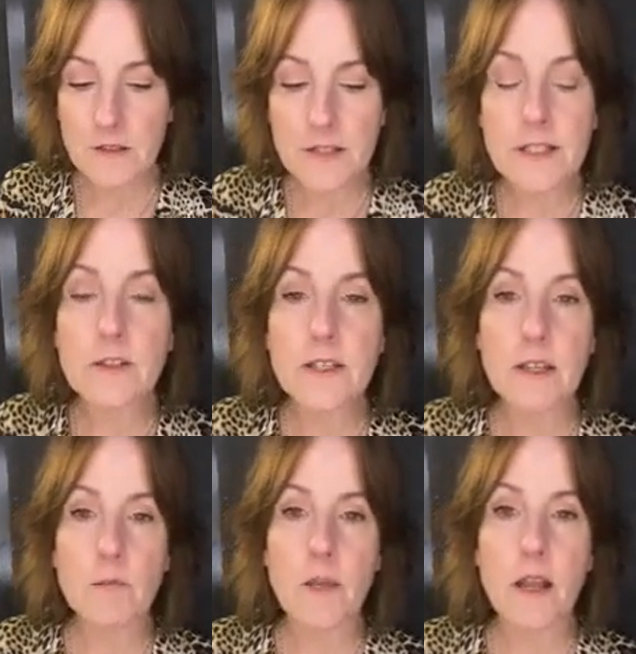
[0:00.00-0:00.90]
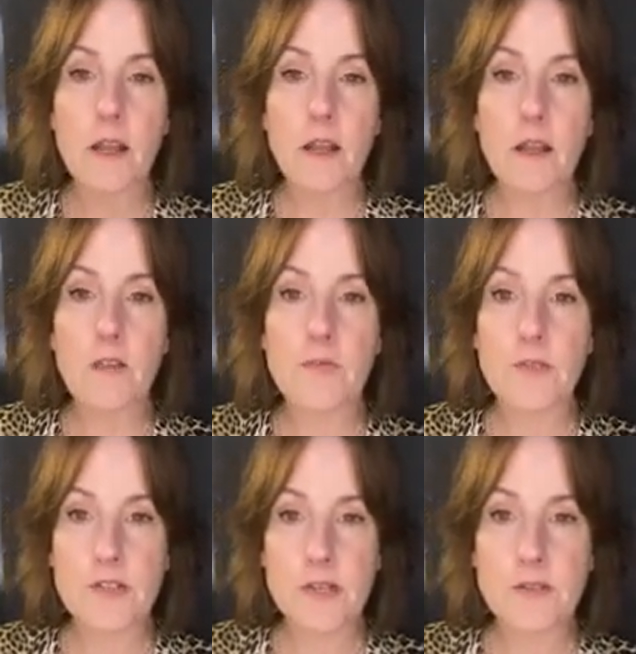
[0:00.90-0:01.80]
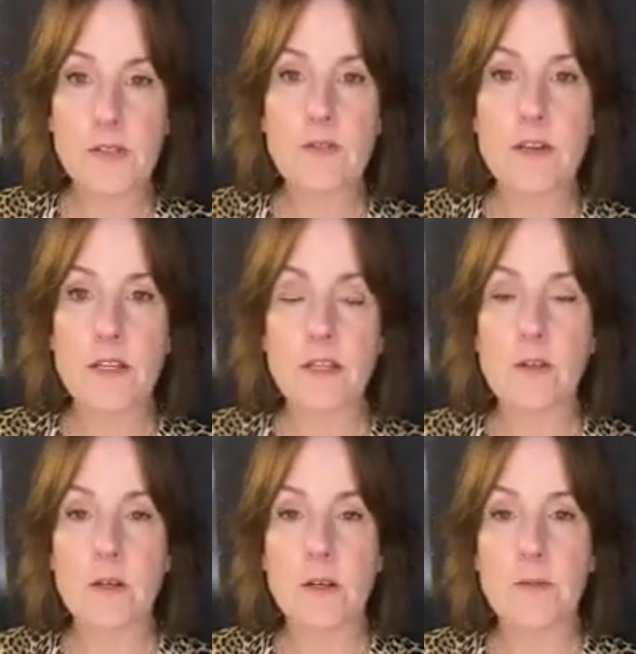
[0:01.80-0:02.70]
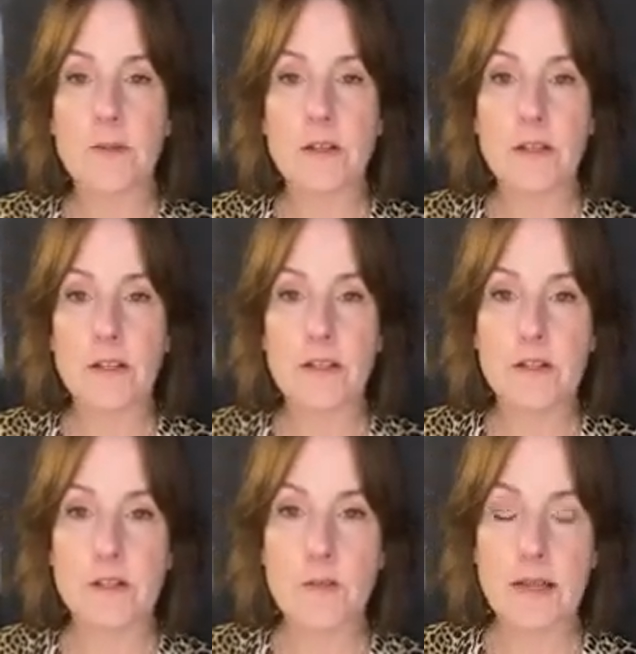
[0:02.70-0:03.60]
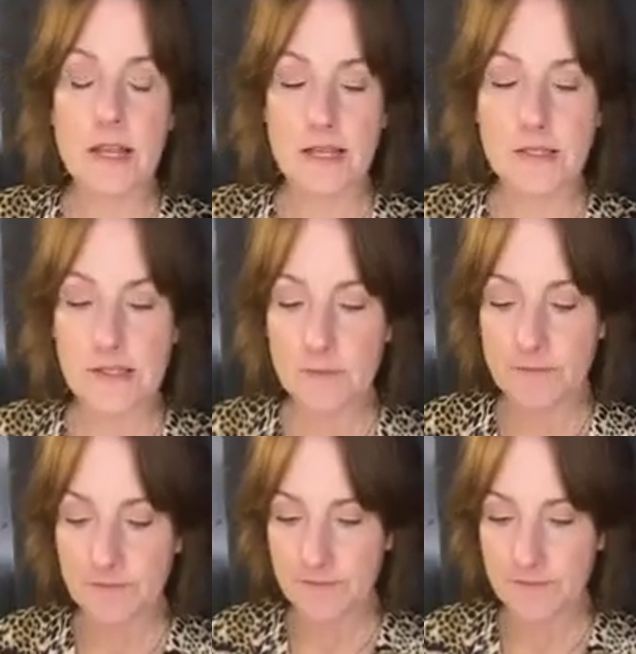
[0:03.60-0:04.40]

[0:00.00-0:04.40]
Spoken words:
Literally, the first episode Rangiku appeared in, these are my lines.